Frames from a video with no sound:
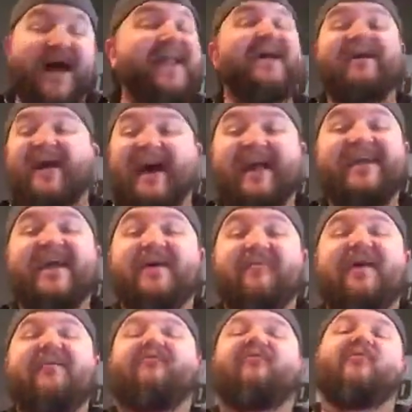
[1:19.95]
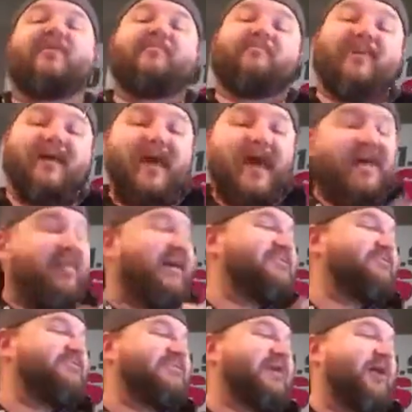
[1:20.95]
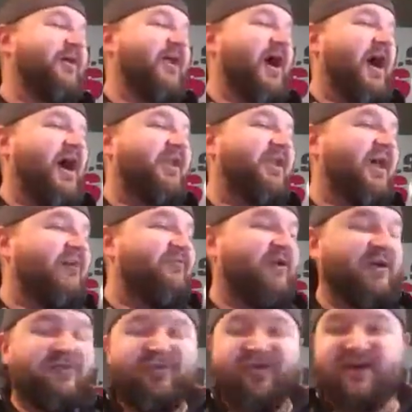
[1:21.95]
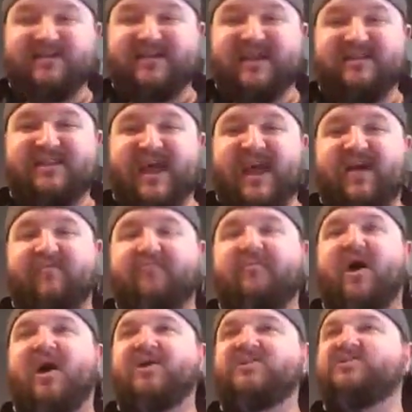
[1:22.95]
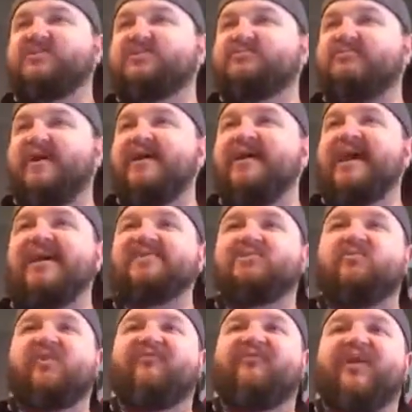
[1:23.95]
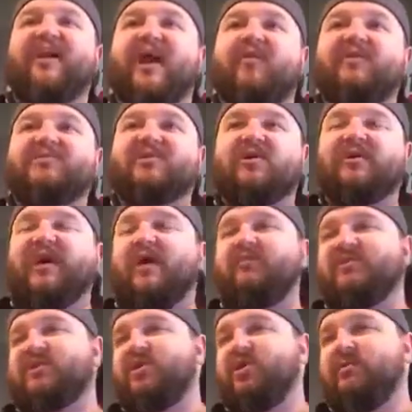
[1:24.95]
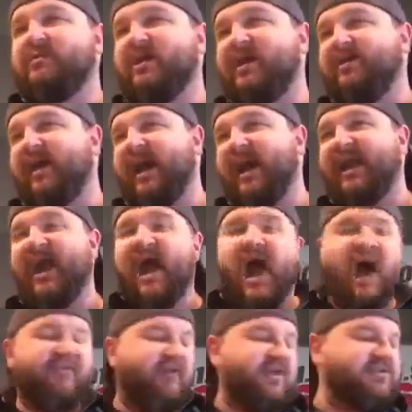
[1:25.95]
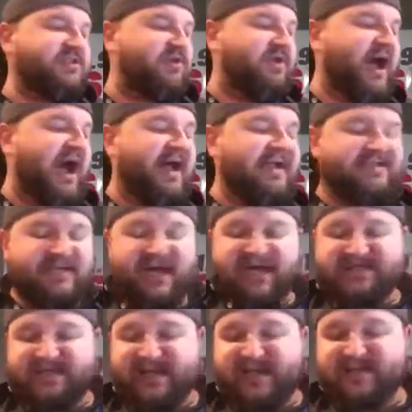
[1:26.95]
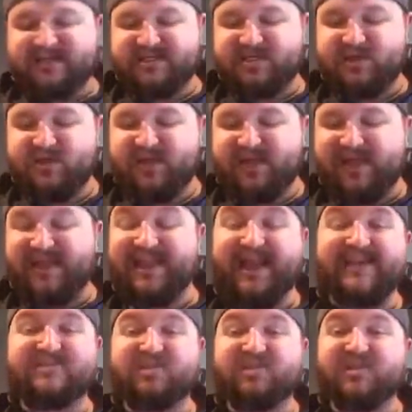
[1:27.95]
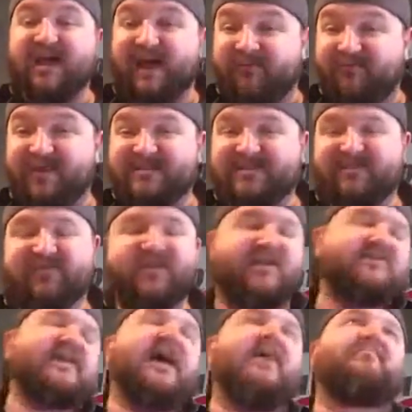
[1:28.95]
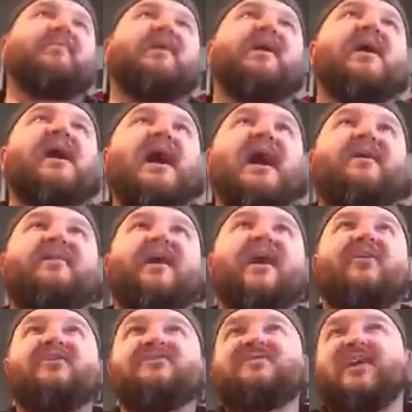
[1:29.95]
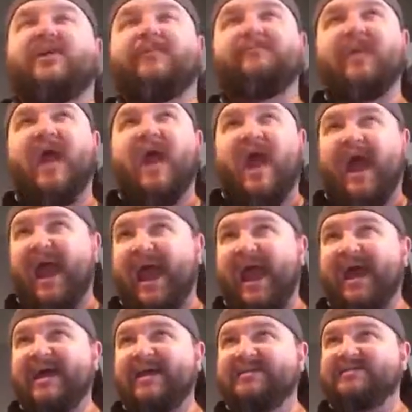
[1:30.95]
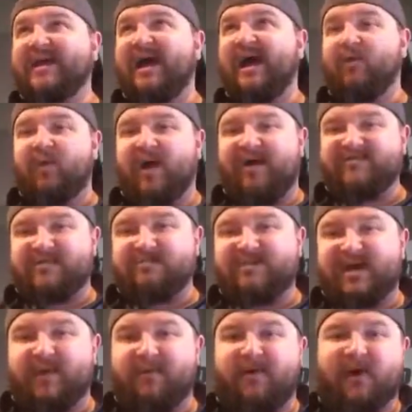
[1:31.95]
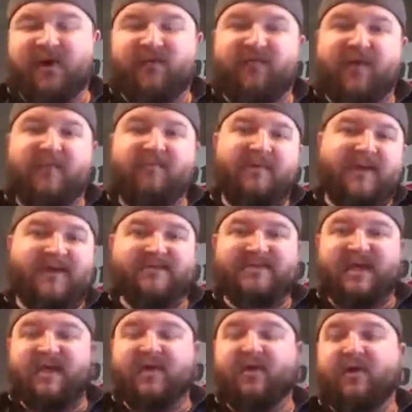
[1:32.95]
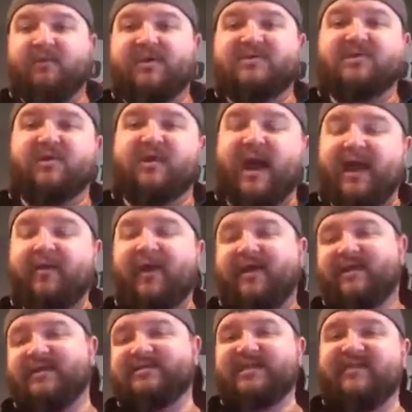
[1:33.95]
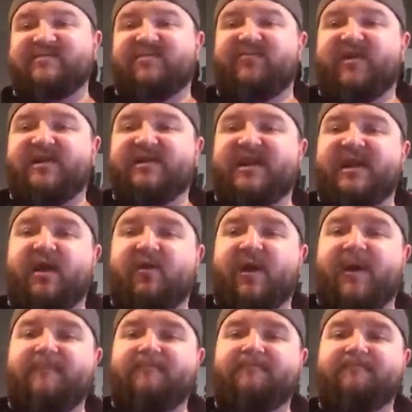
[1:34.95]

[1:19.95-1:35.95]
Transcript: And I can't wait for it. But that's what's going on for your 13th day of March. It's Monday, so we'll find out what's going on with the Newbie Online. I've also got tickets to the Lantern Light Festival that's happening at the Agri Center. And we'll have some telemarketer fun because they annoy me too. Anyway, let's have some fun today, okay?